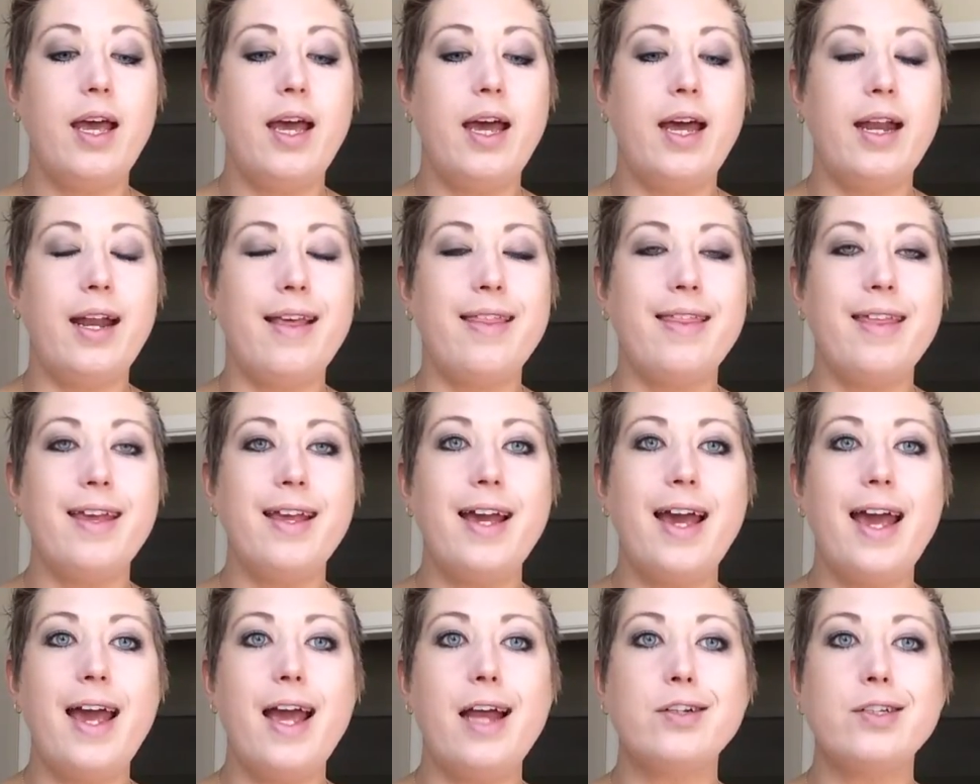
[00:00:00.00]
and I
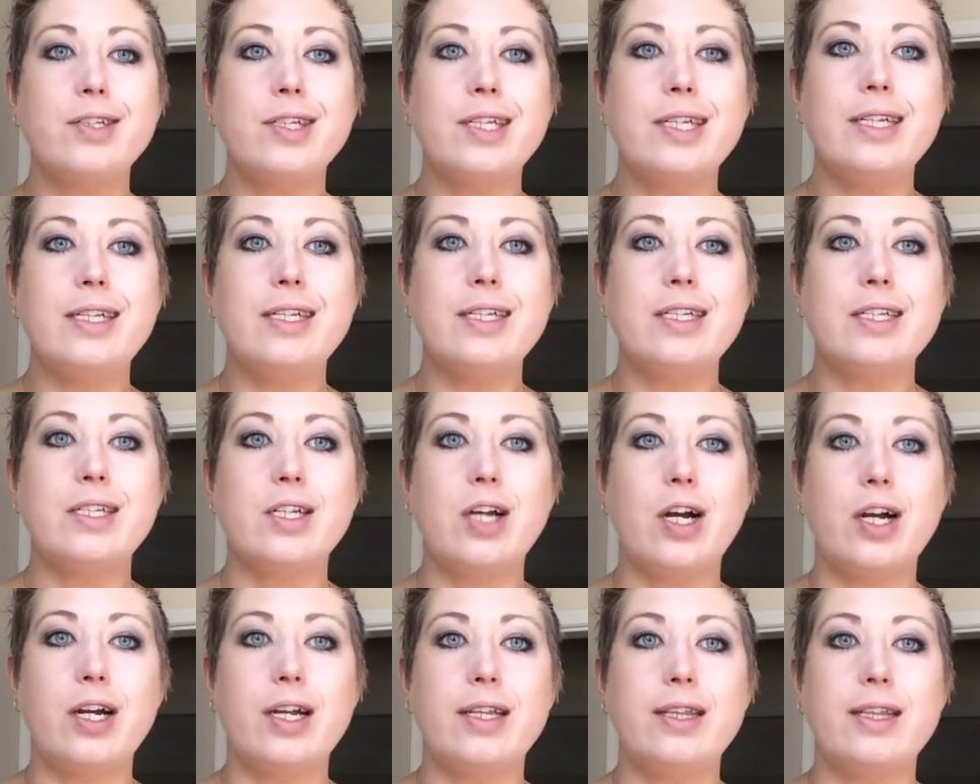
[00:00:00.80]
think I actually
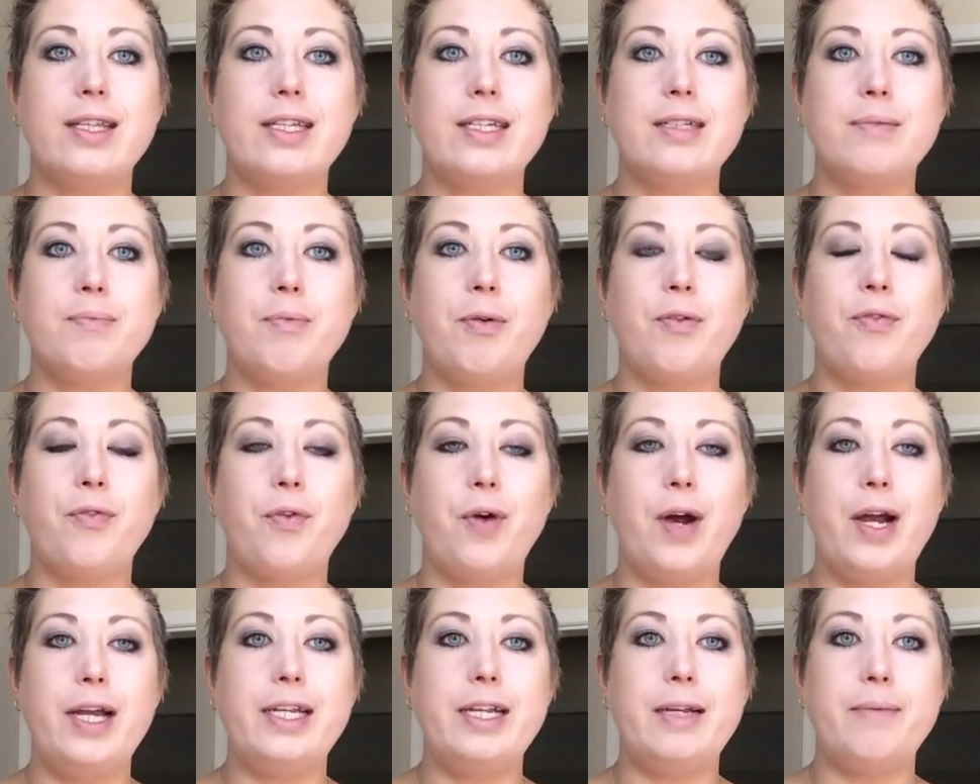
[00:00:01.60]
started this
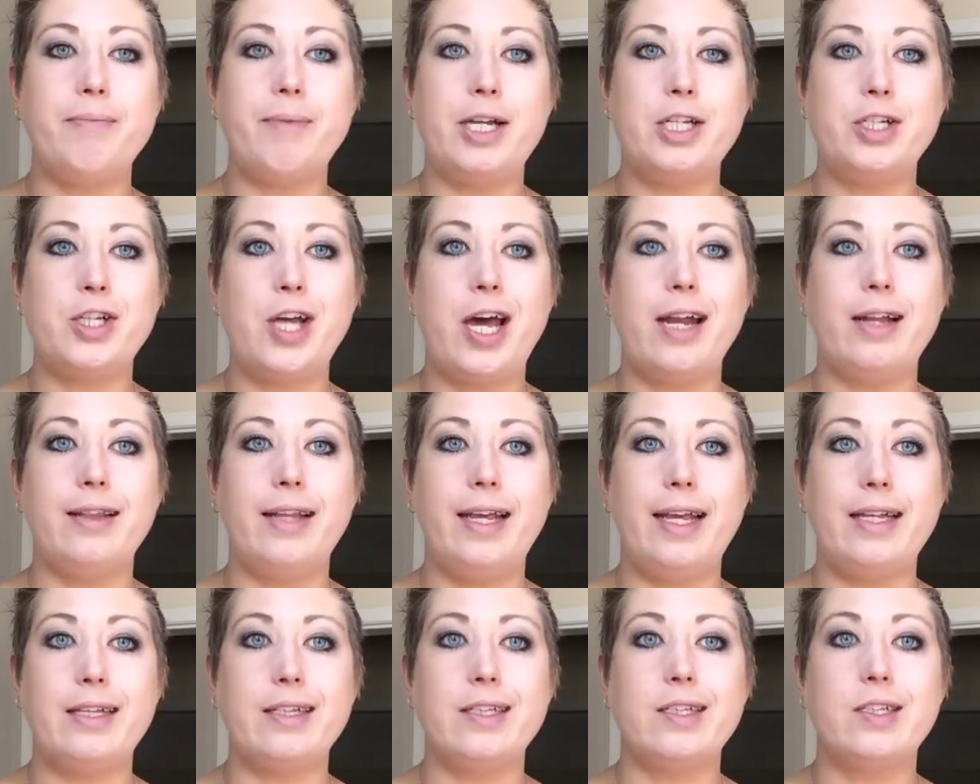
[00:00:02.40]
before I did my
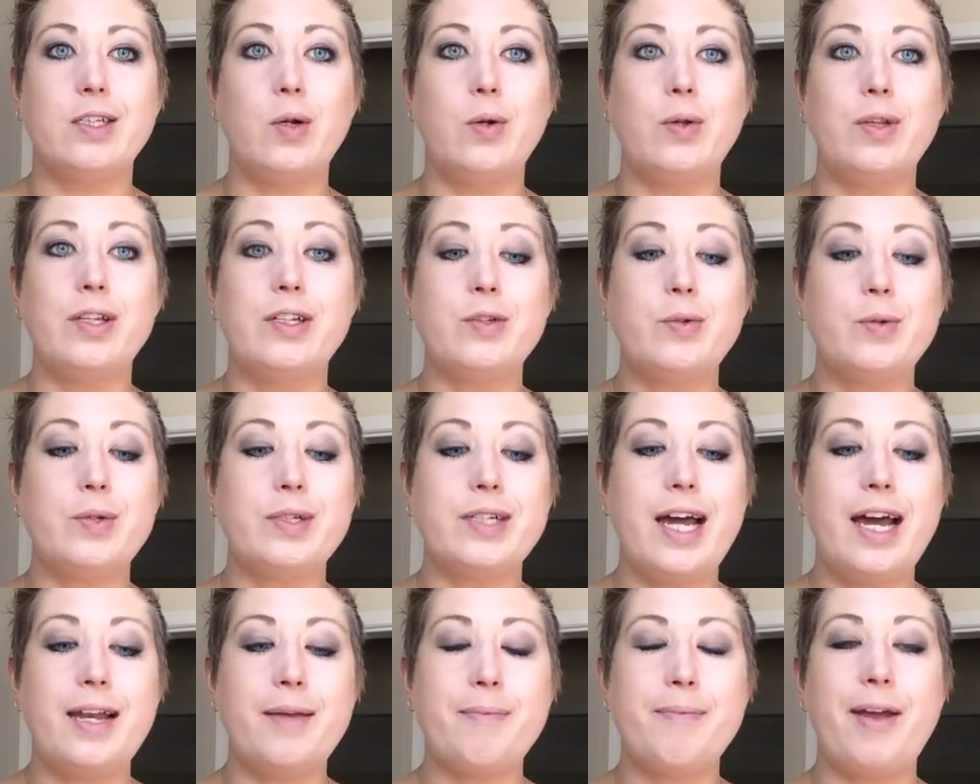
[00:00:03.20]
chatelaine, so this was
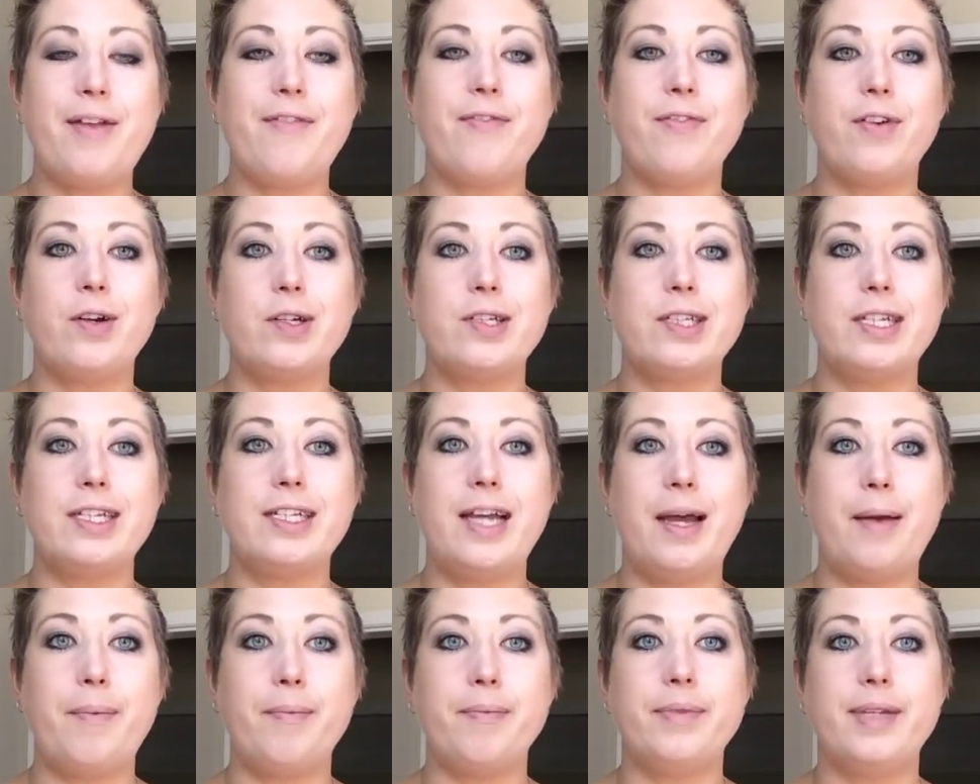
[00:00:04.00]
kind of my first
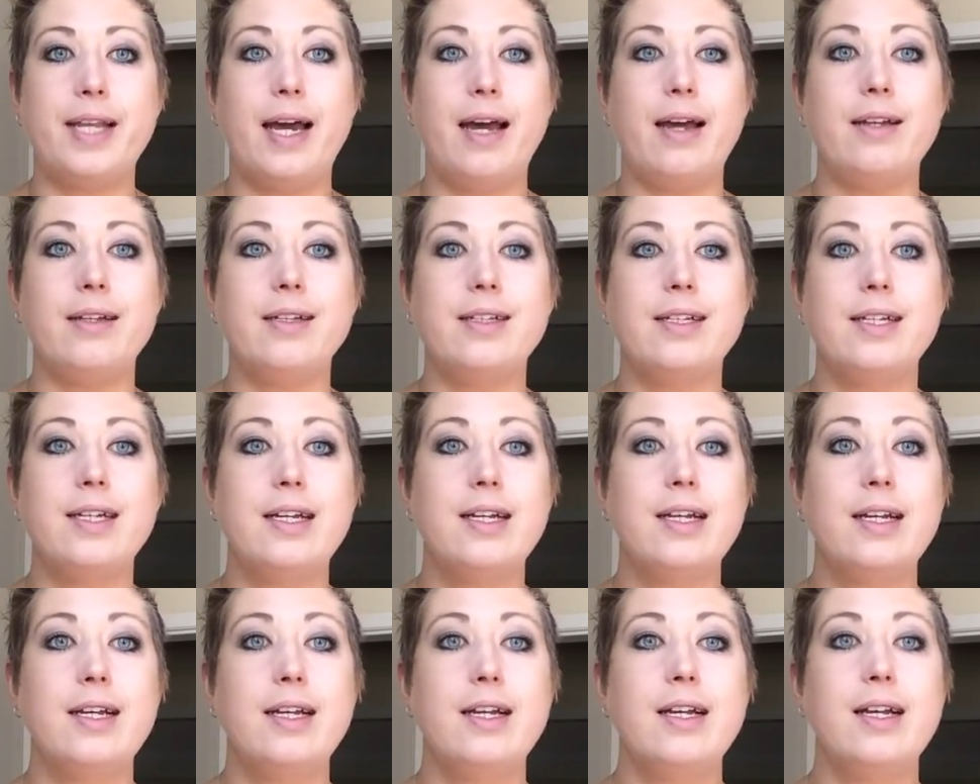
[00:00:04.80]
attempt at
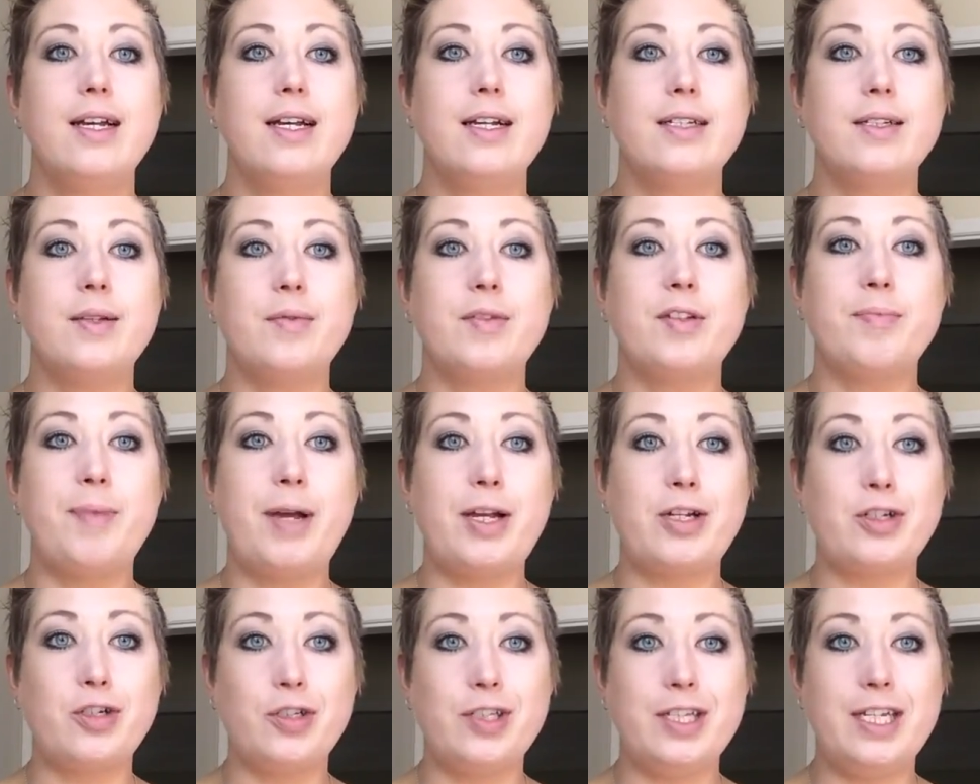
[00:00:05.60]
some
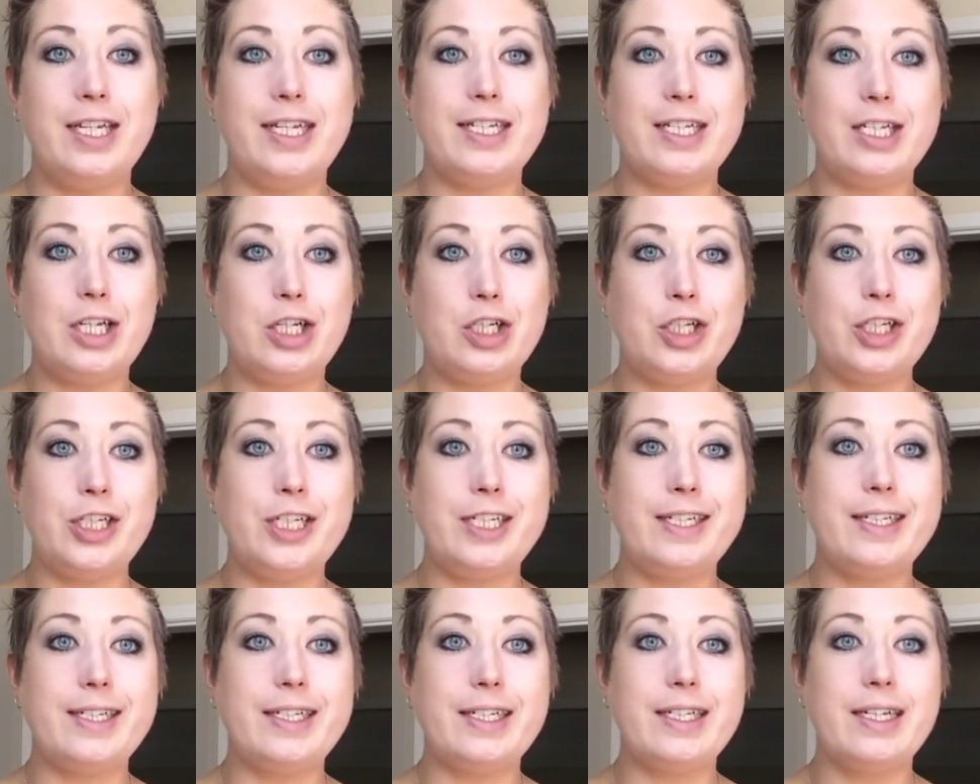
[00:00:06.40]
specialty
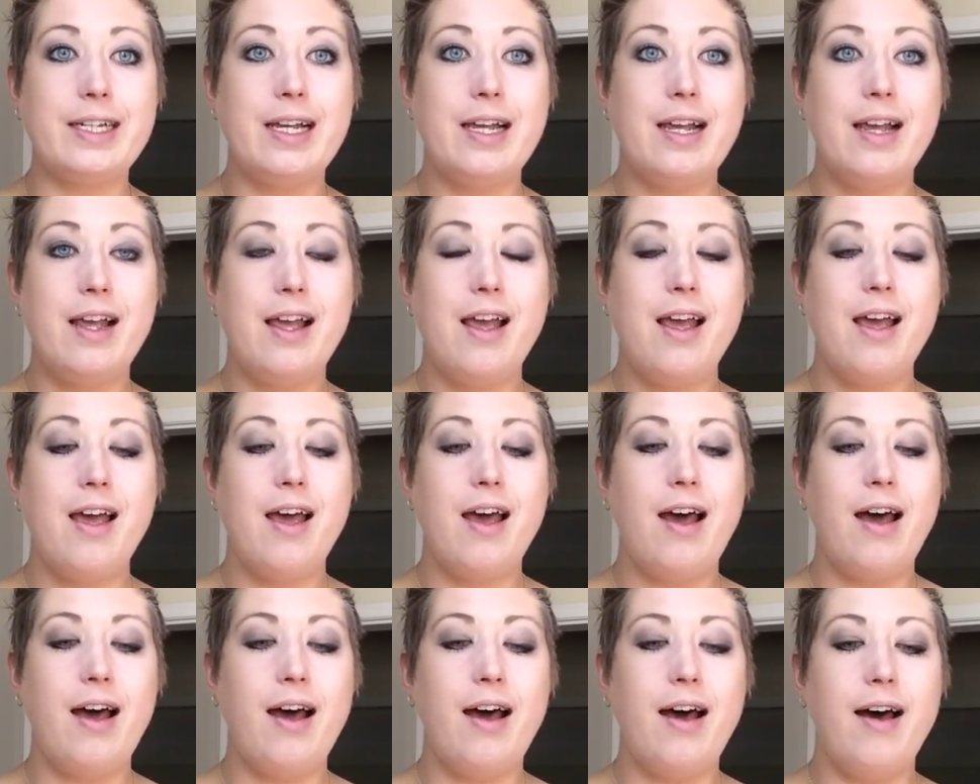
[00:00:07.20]
stitches,
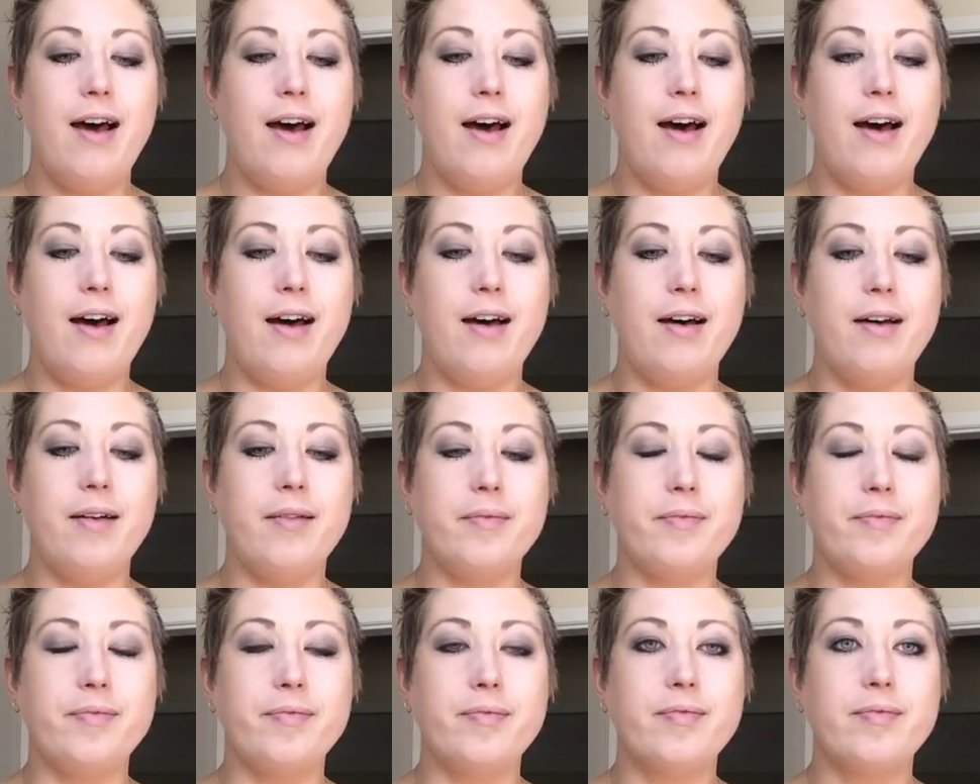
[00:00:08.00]

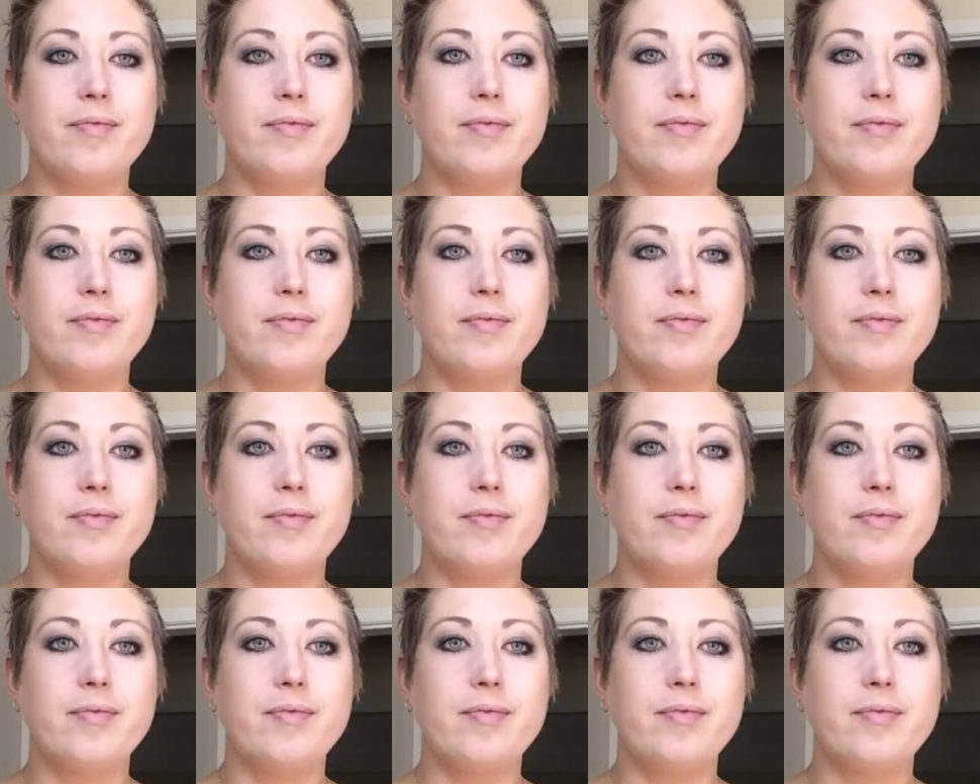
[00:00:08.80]
and